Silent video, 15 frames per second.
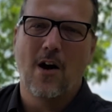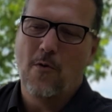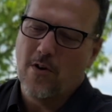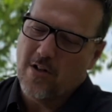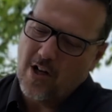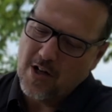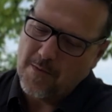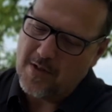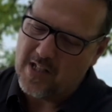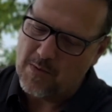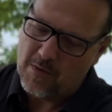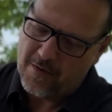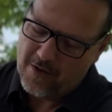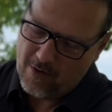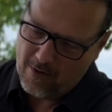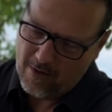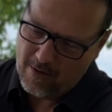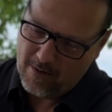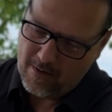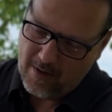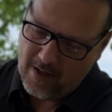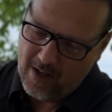want to talk about some of
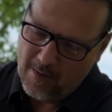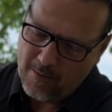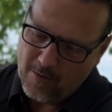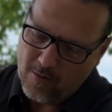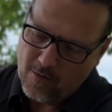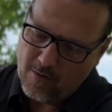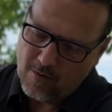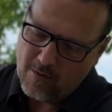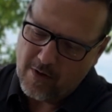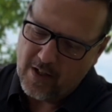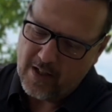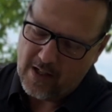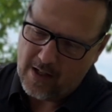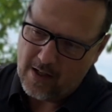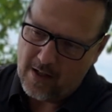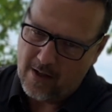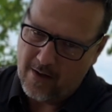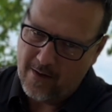your really